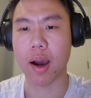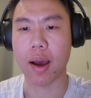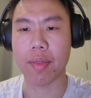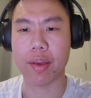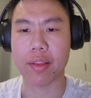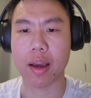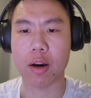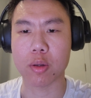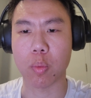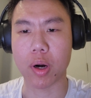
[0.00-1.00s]
I think that
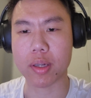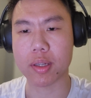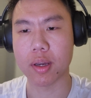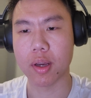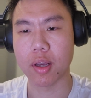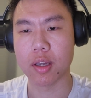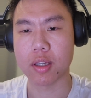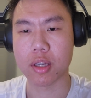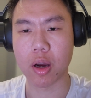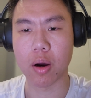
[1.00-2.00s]
also works.
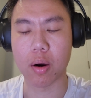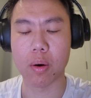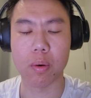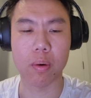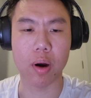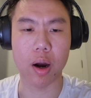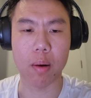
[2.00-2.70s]
So